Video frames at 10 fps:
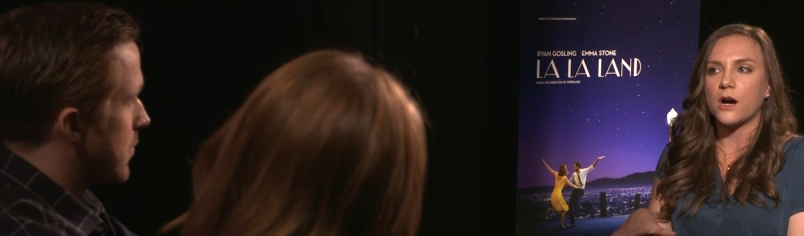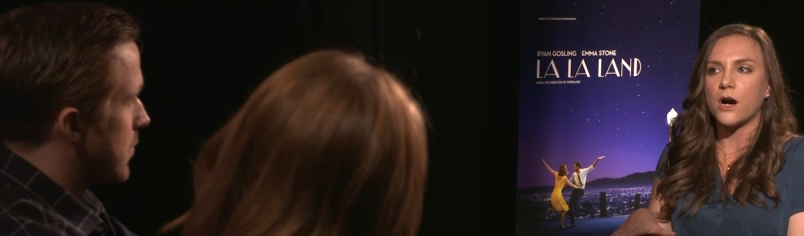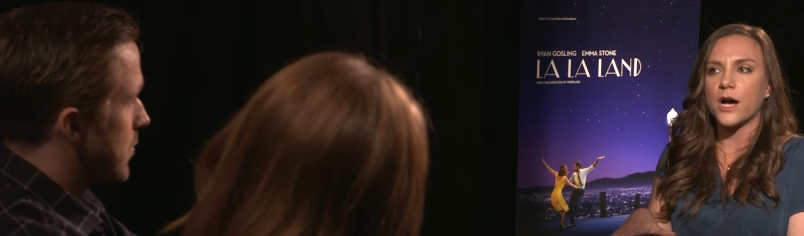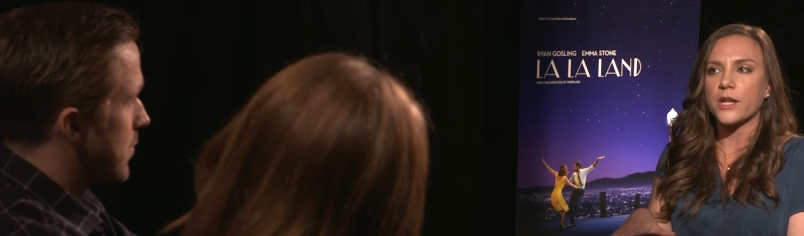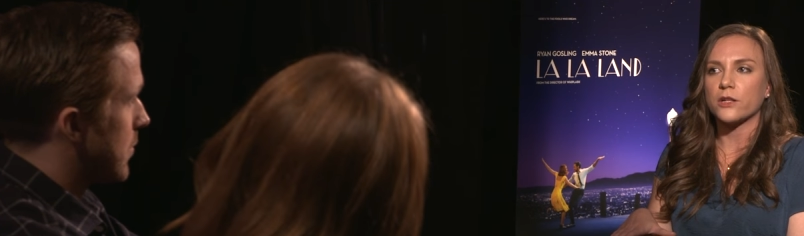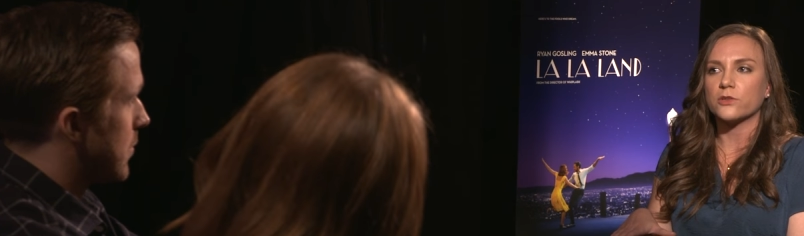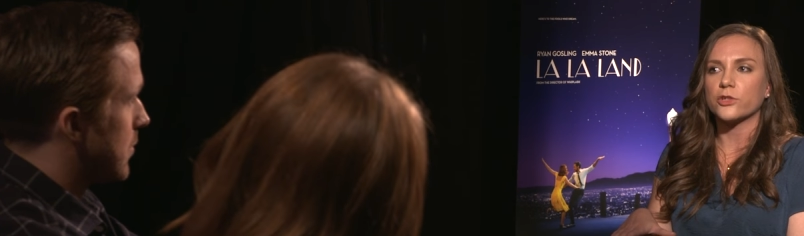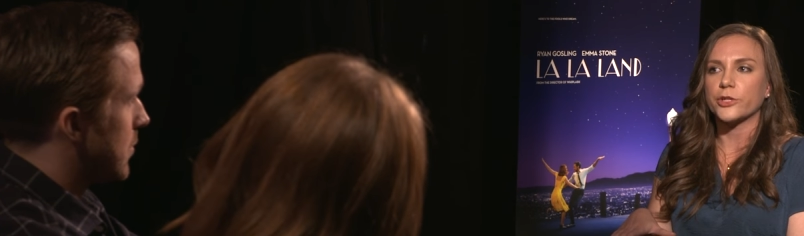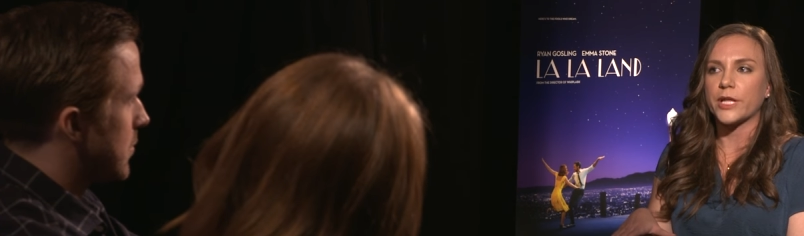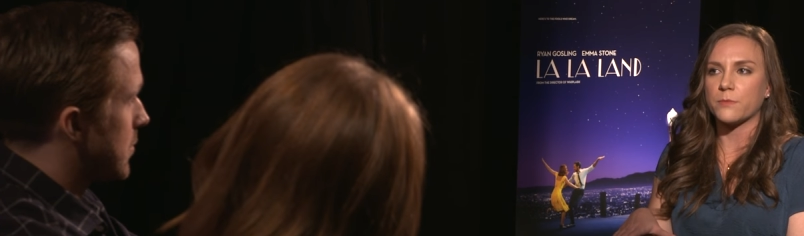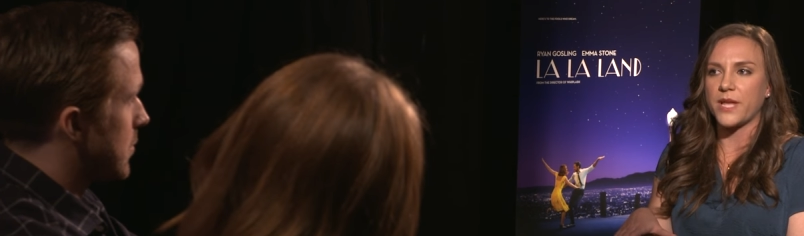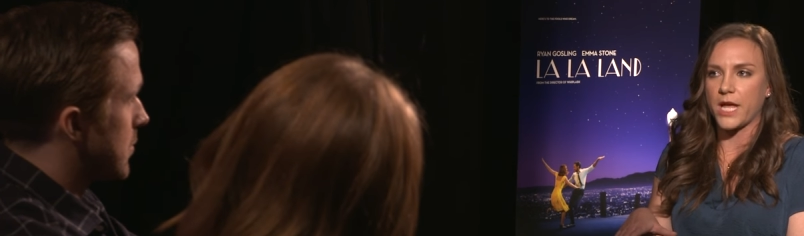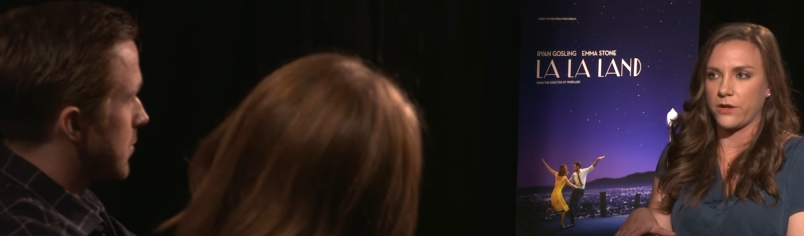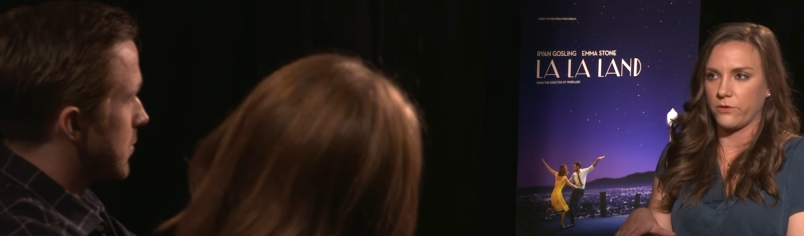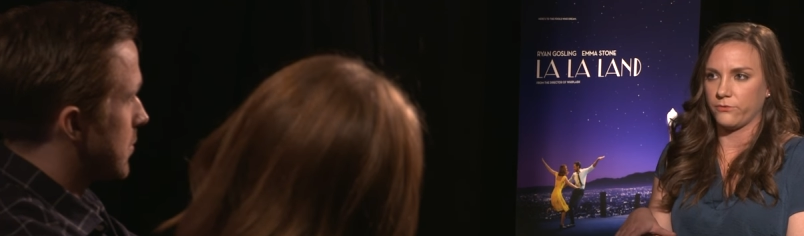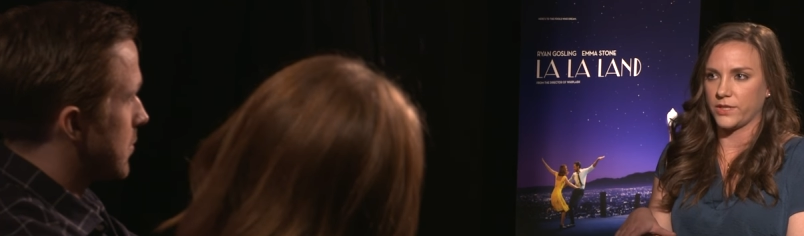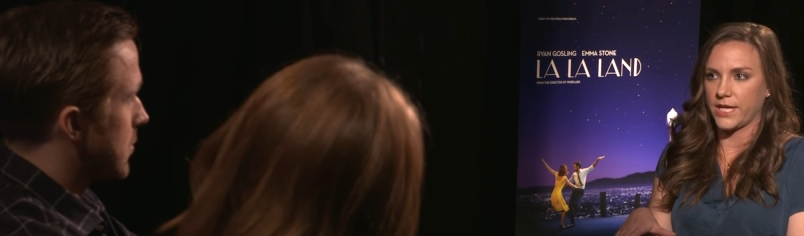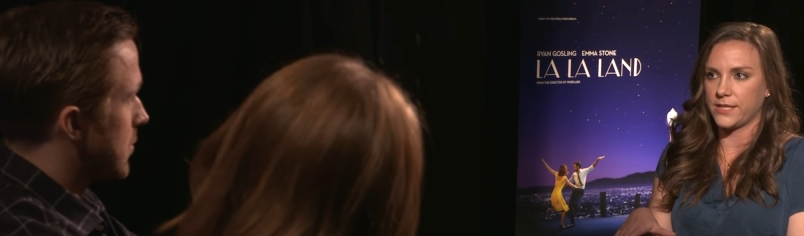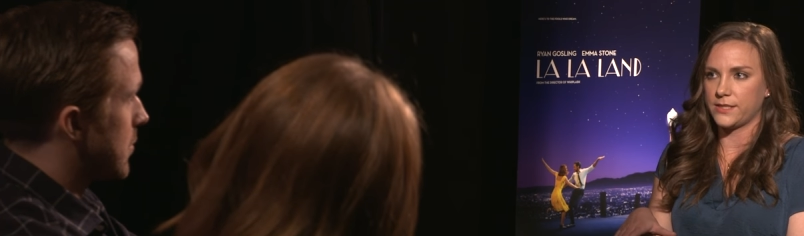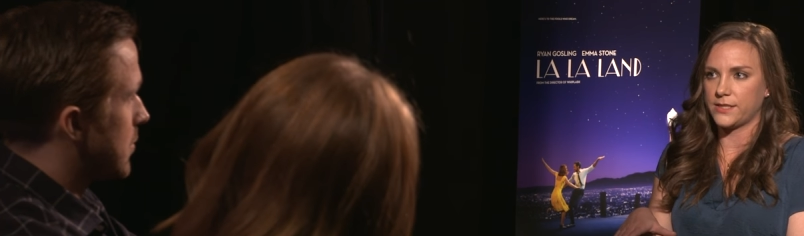Speaker 1: on learning piano for
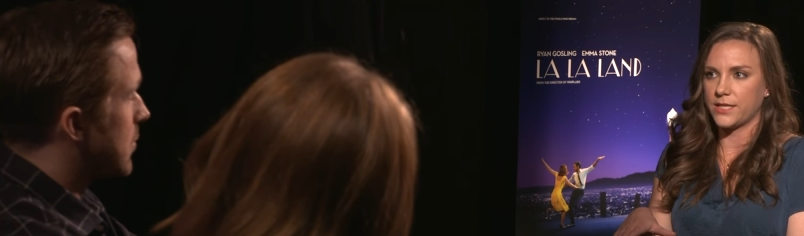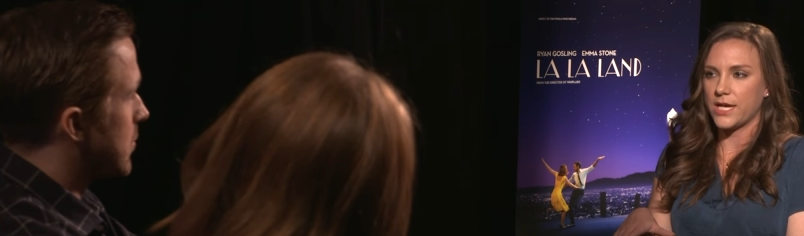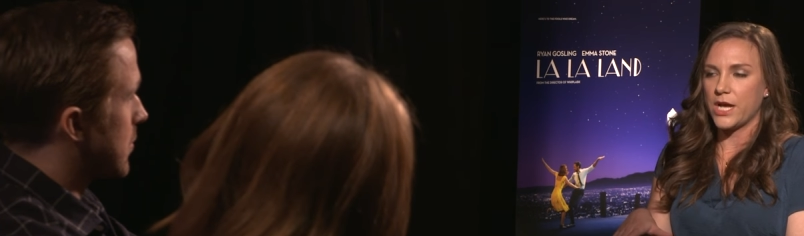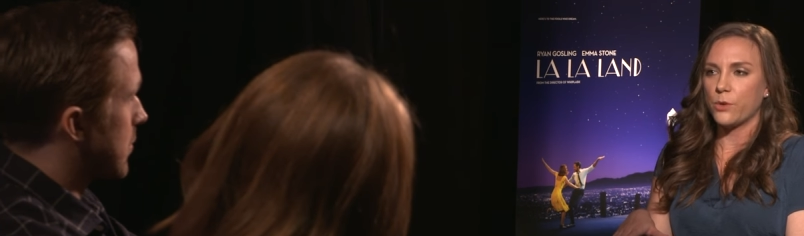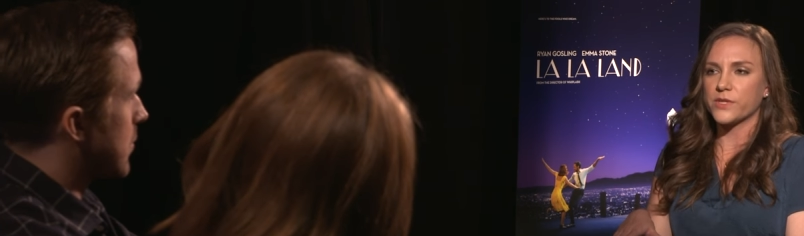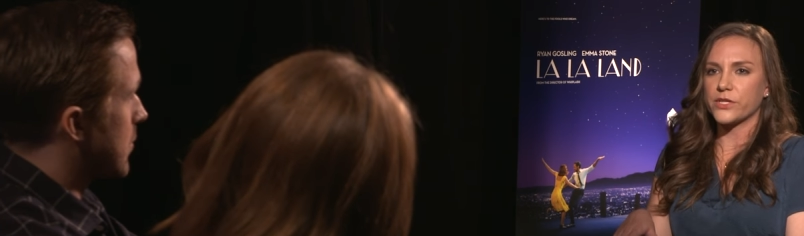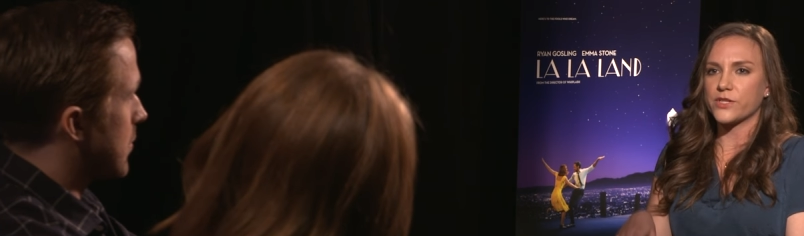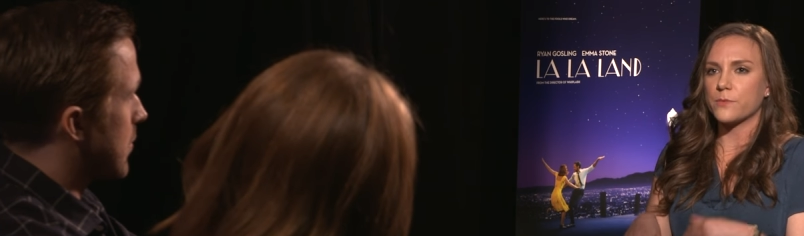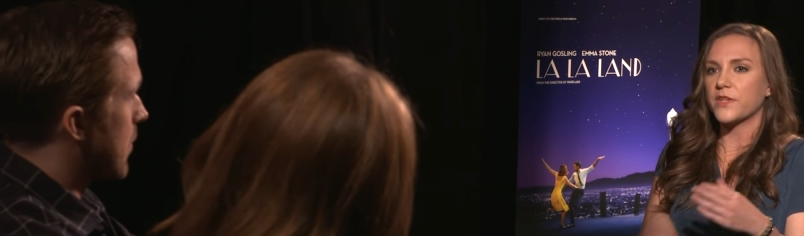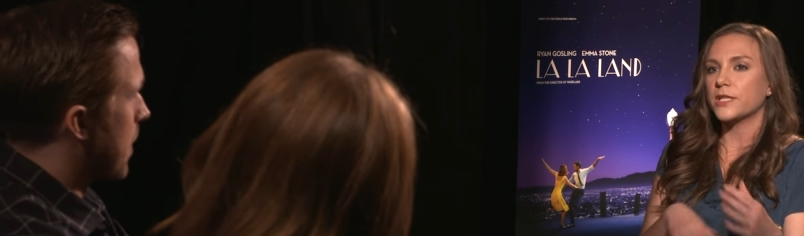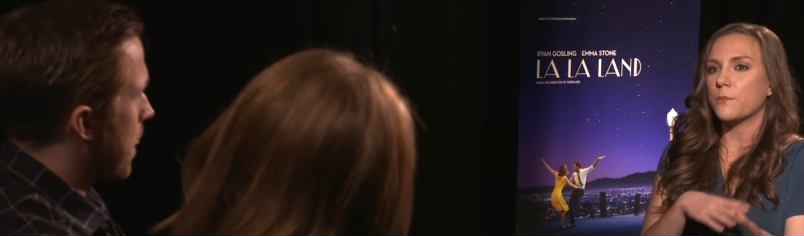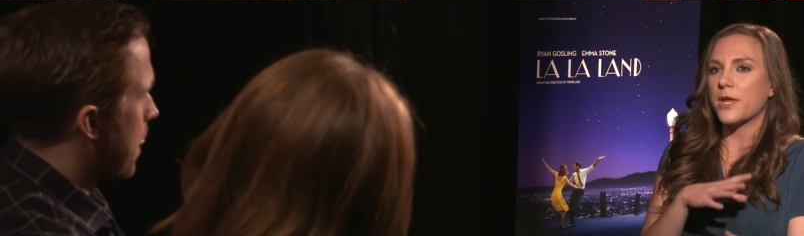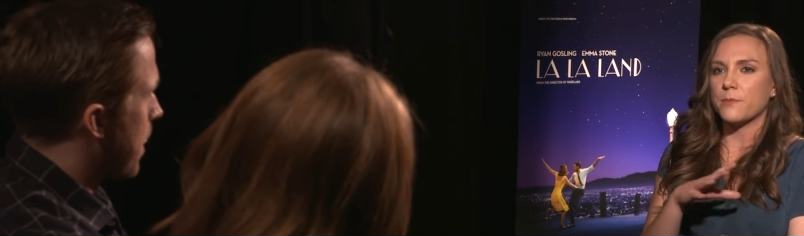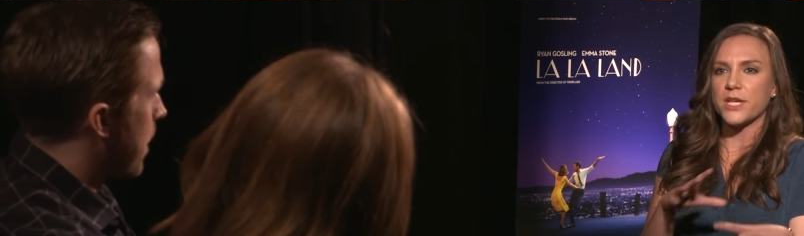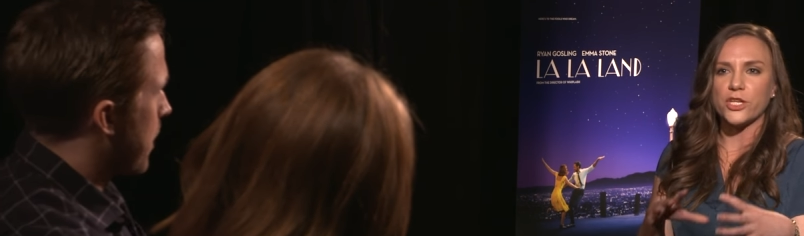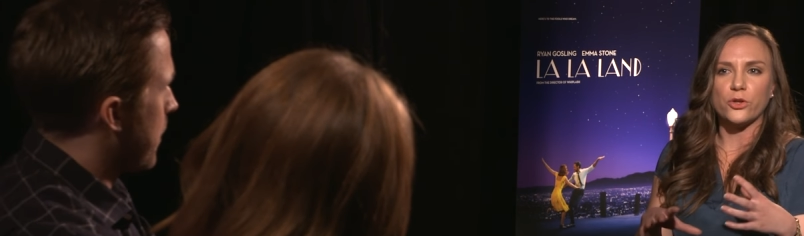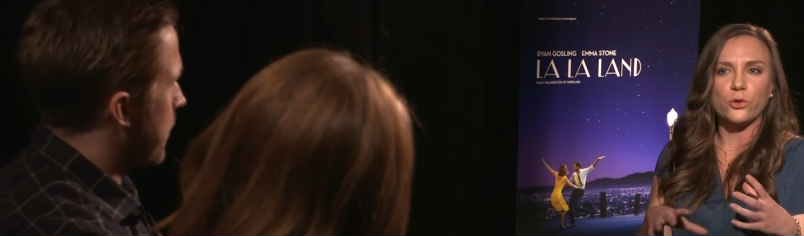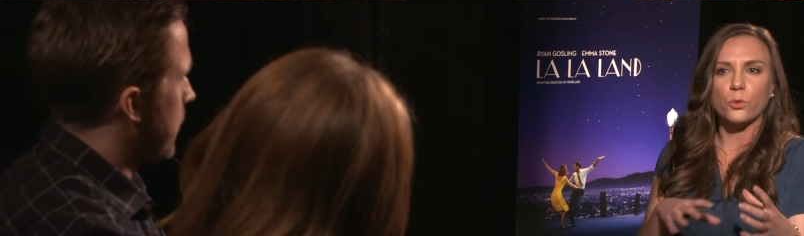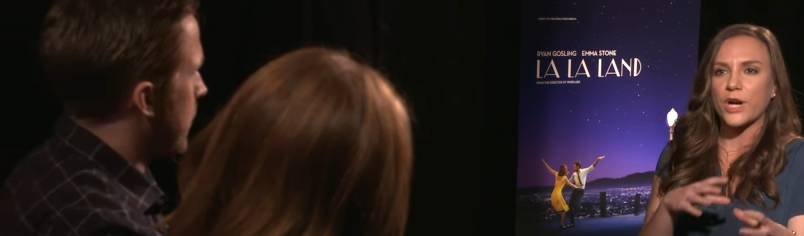this. Was there something that maybe you